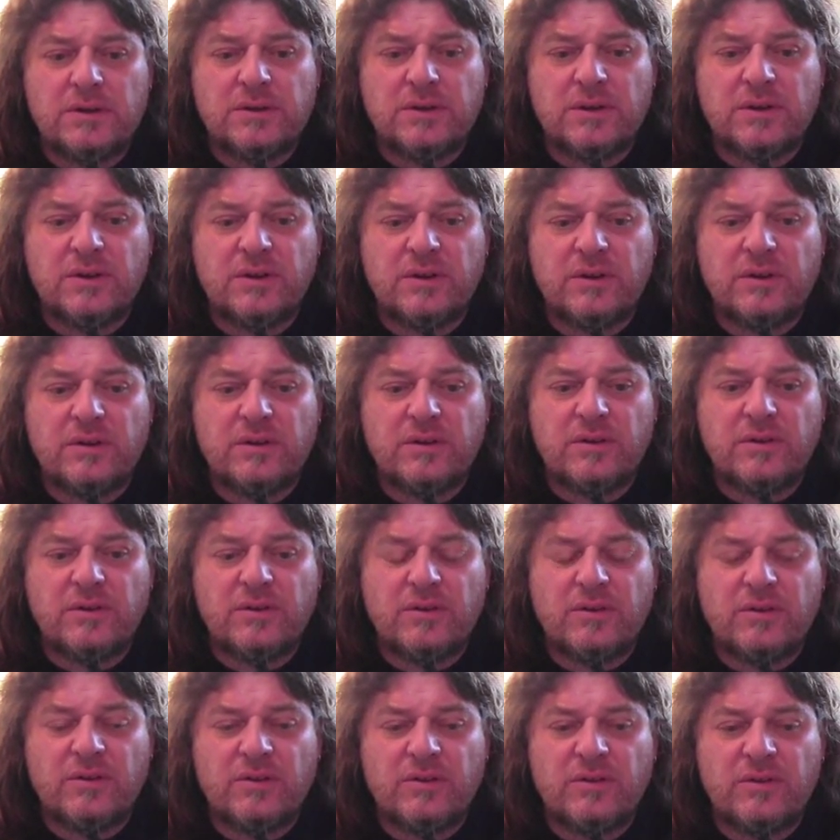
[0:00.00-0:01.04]
that
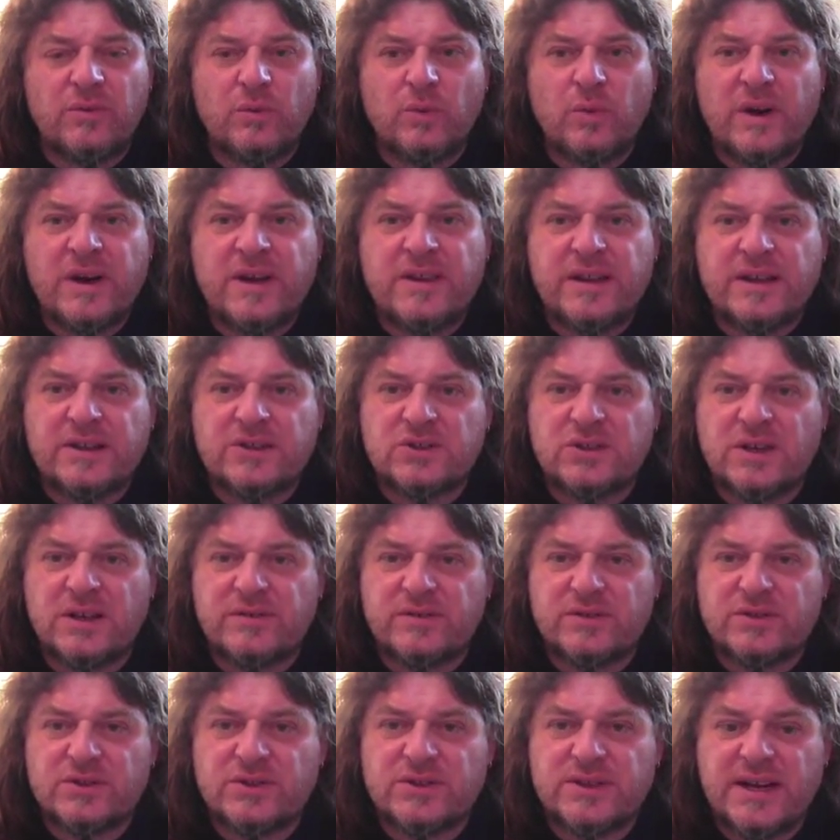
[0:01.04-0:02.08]
the way that
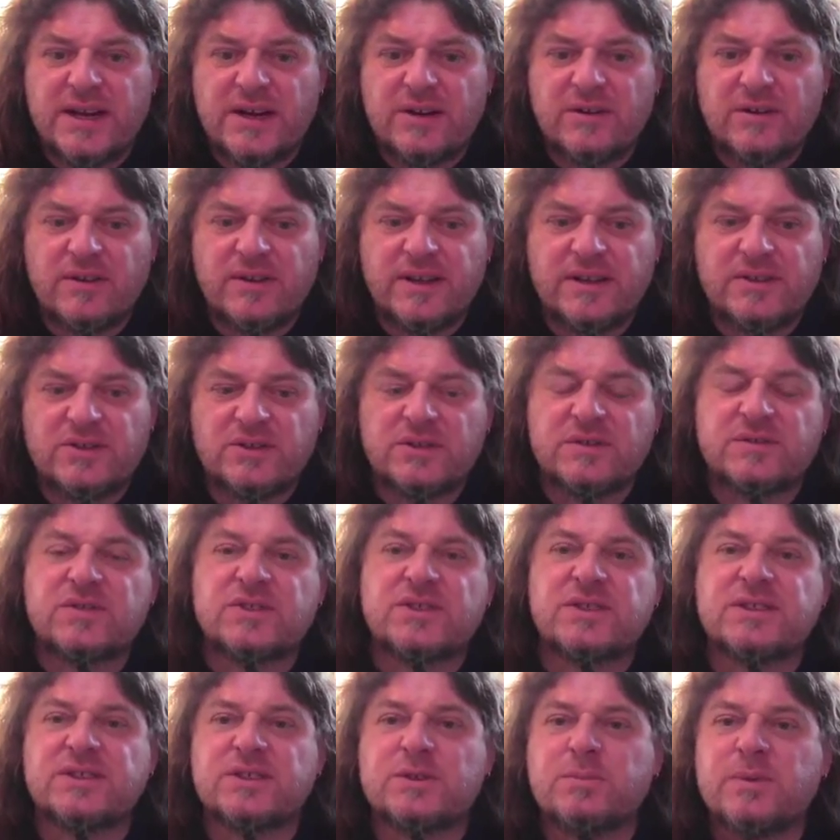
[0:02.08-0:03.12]
travels down and then sort of
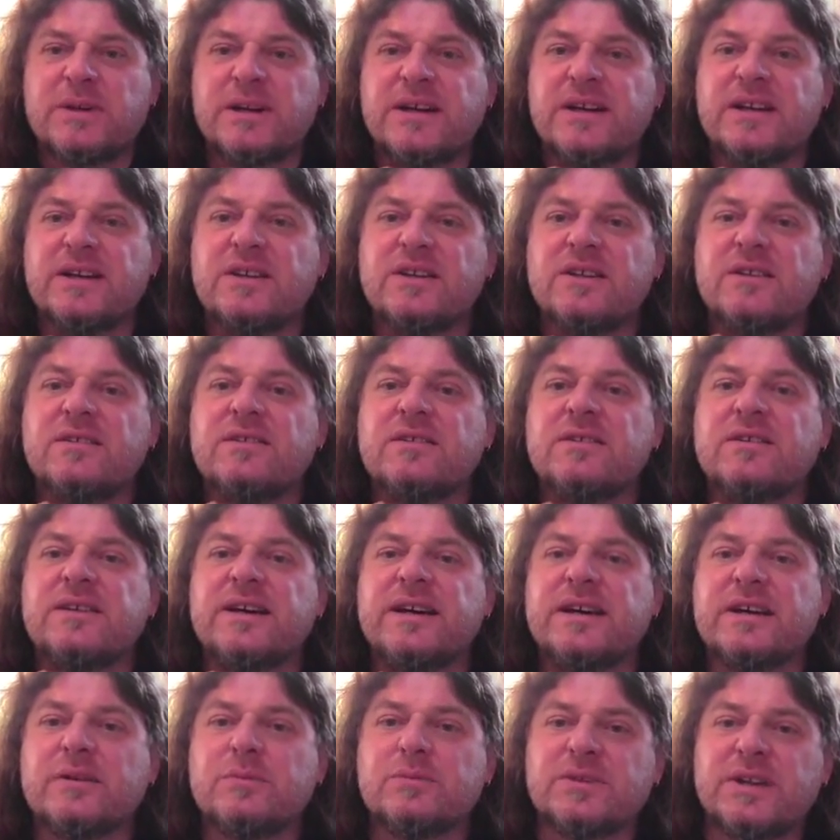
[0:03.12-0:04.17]
sits behind
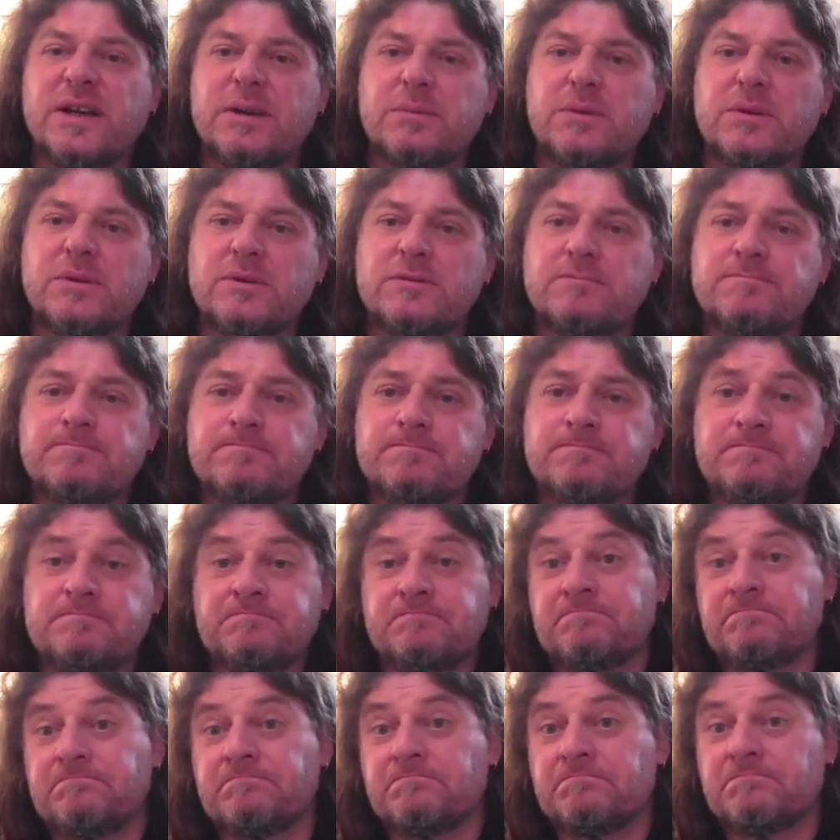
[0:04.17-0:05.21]
the Adam's apple.
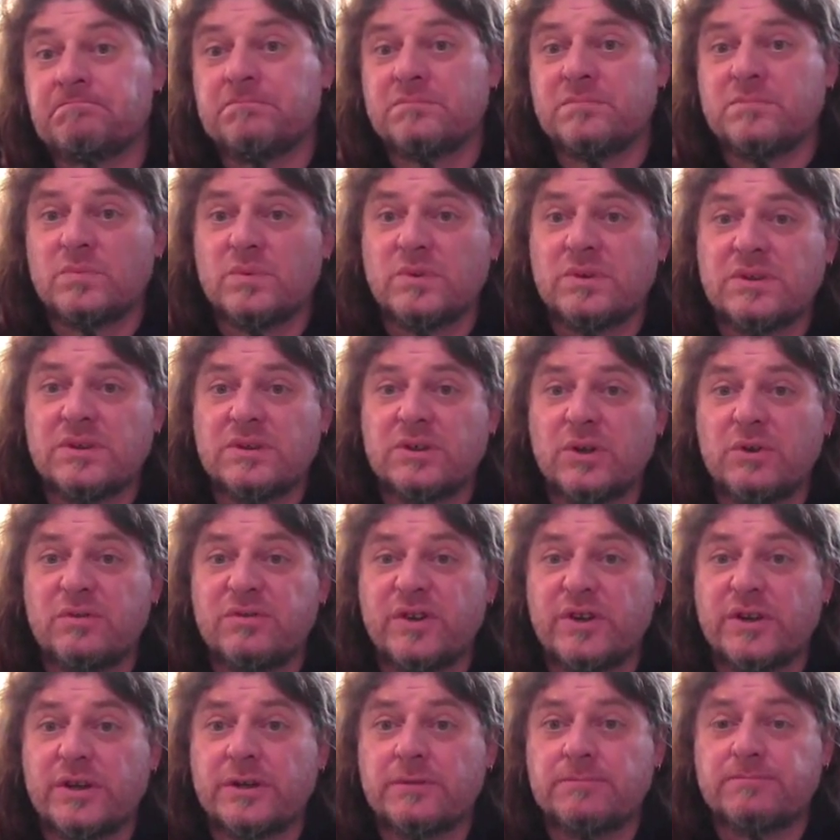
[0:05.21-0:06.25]
Go
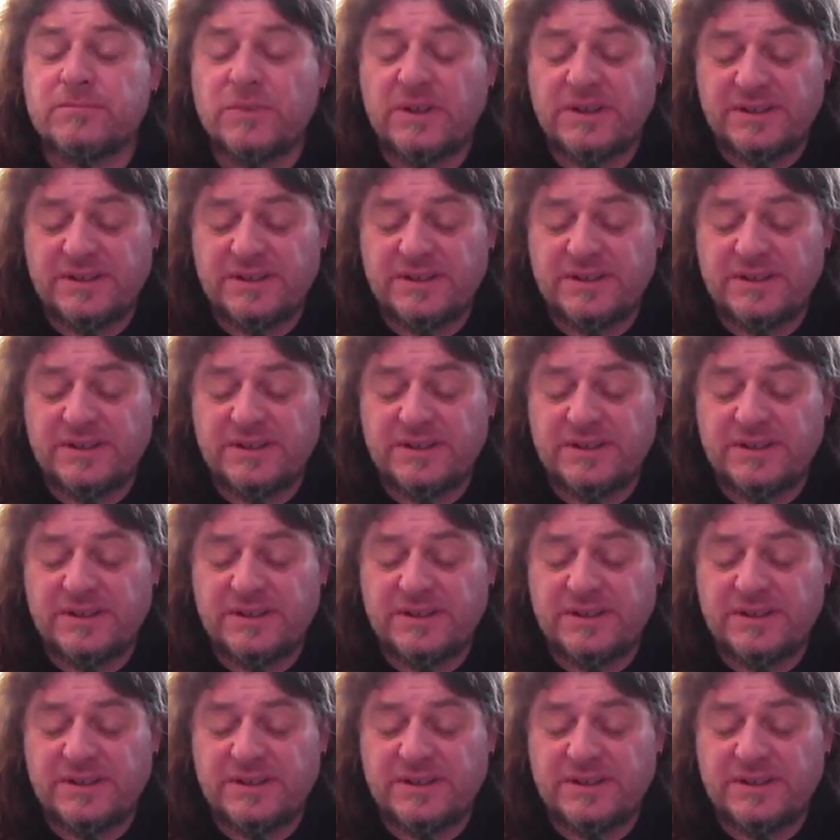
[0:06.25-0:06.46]
figure.